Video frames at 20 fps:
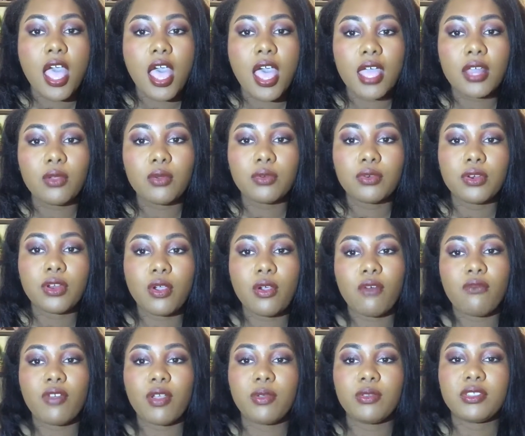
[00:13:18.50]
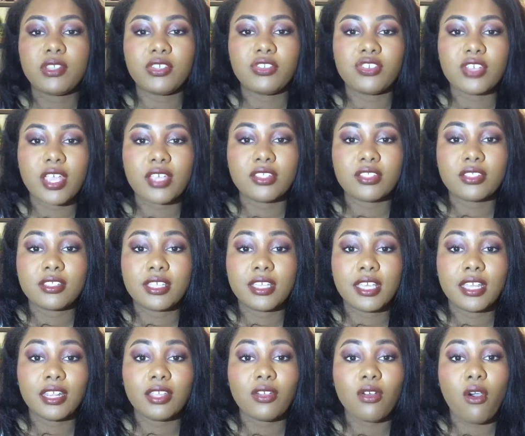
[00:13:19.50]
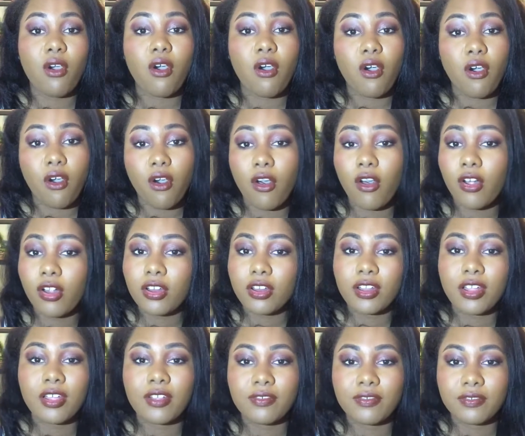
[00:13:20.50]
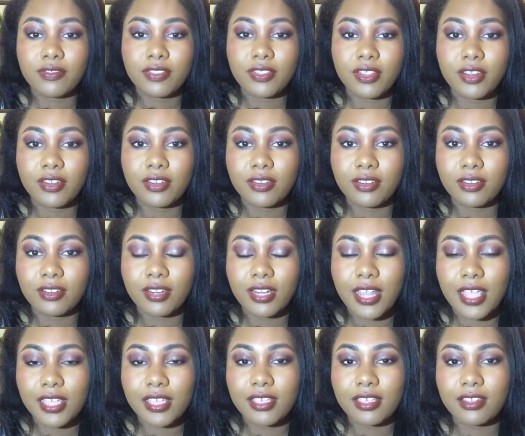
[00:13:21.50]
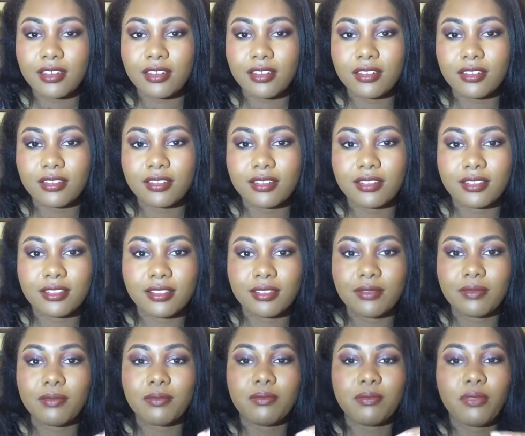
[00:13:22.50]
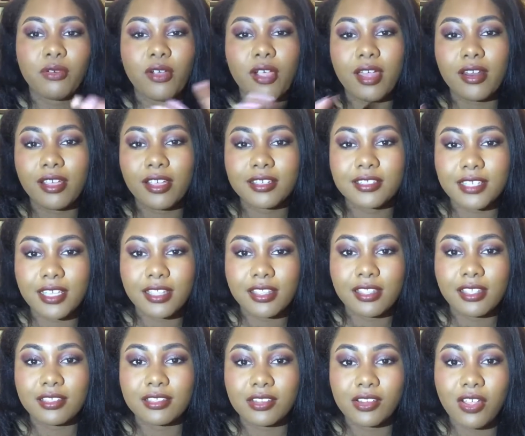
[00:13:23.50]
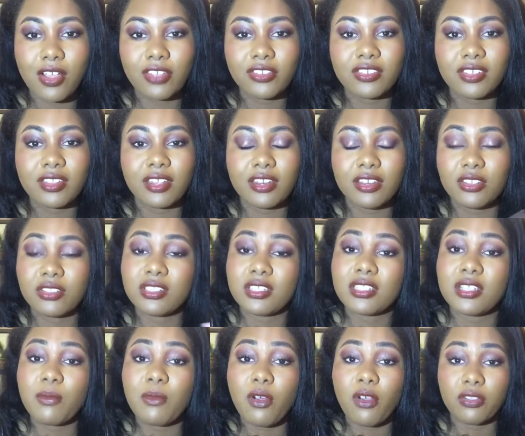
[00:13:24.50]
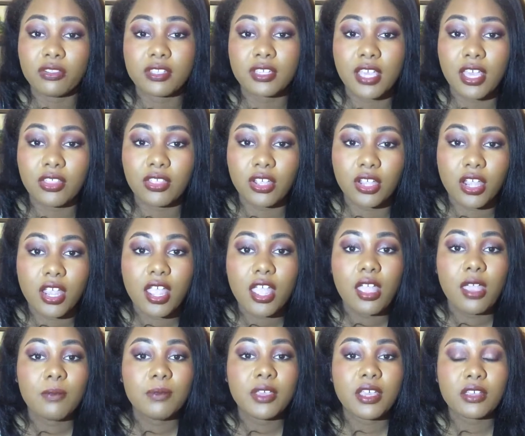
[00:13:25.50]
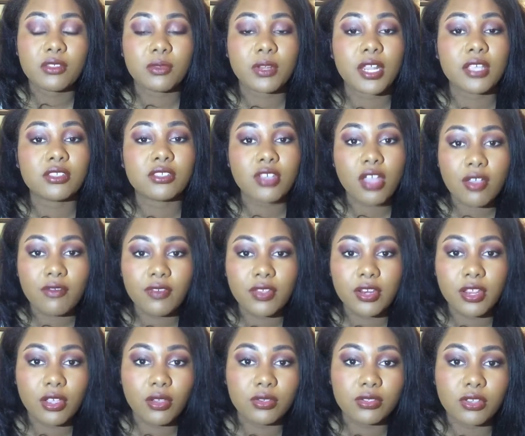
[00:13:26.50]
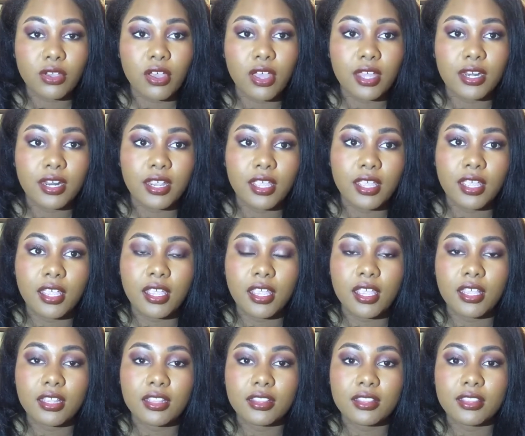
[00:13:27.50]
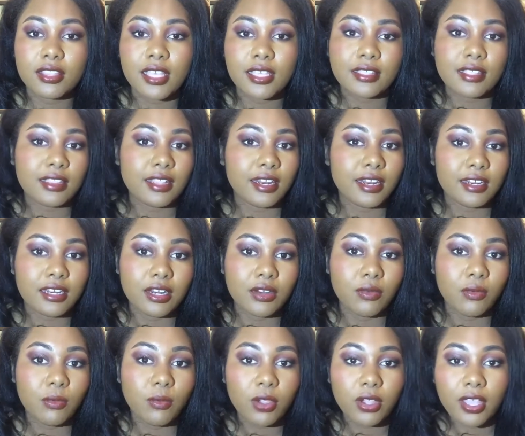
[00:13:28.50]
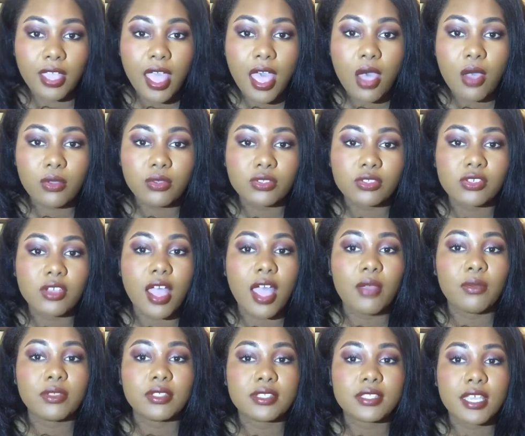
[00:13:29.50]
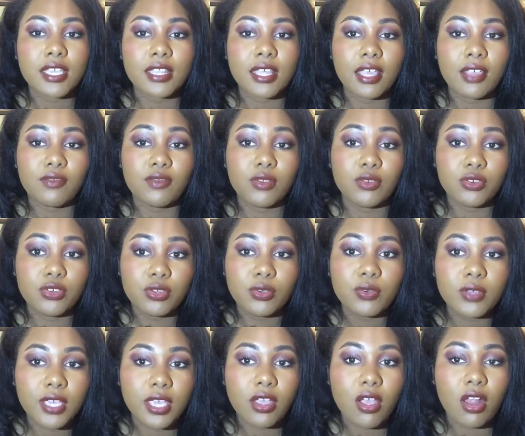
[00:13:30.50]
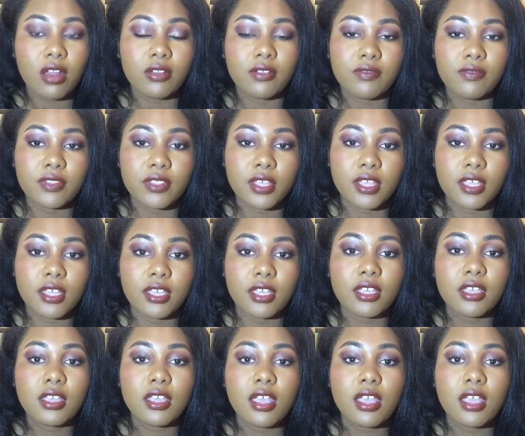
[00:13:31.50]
I don't know if I would suggest getting all of the like products in this launch and then using them all together, because when I saw videos on it, they said that it didn't work out. So I would say that if you do get all of the